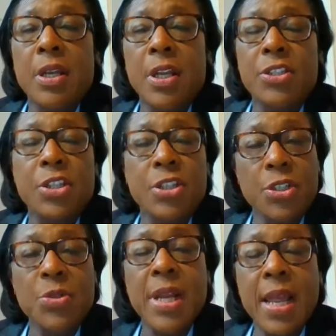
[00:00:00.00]
it's a
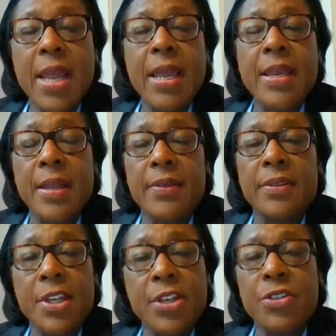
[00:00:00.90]
new day,
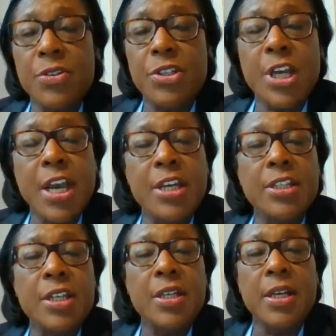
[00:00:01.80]
and things are
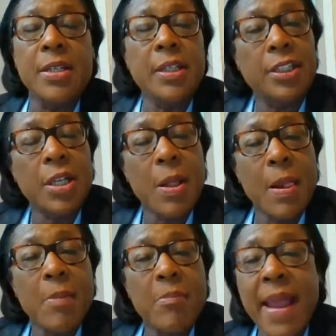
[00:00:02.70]
changing, and these
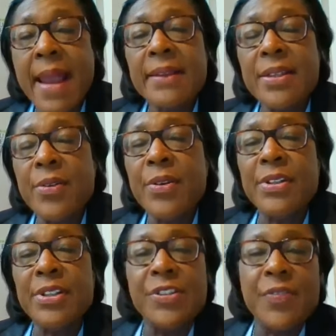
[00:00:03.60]

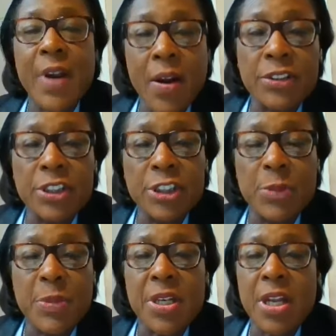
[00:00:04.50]
bacteria and these viruses
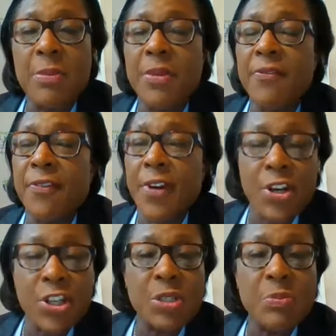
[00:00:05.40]
are becoming
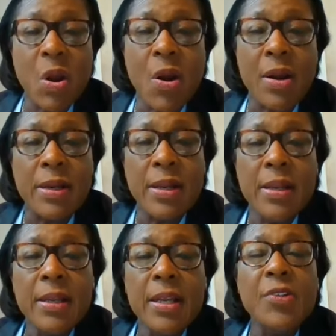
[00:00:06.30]
very smart,
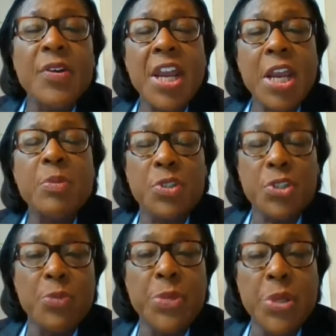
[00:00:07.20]
and they're able
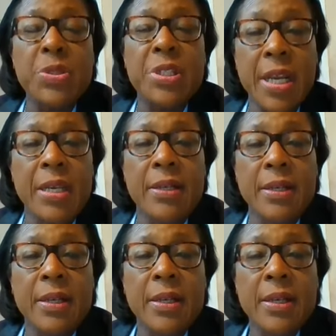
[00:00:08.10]
to mutate.
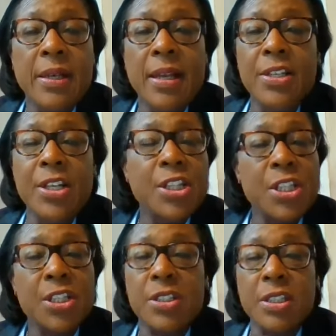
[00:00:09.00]
And this
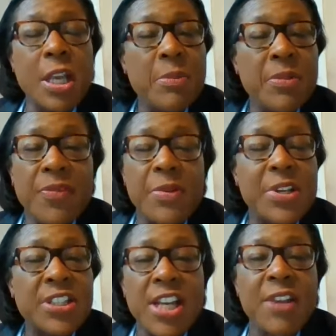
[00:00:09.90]
is coming from
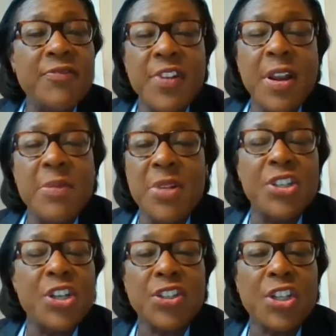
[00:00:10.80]
the same family as
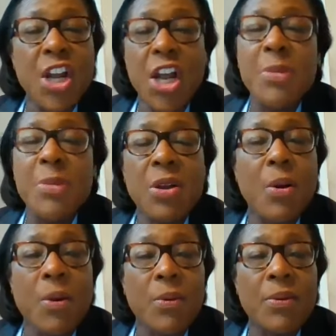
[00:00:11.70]
just the common
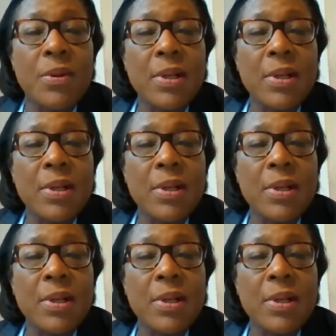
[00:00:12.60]
cold.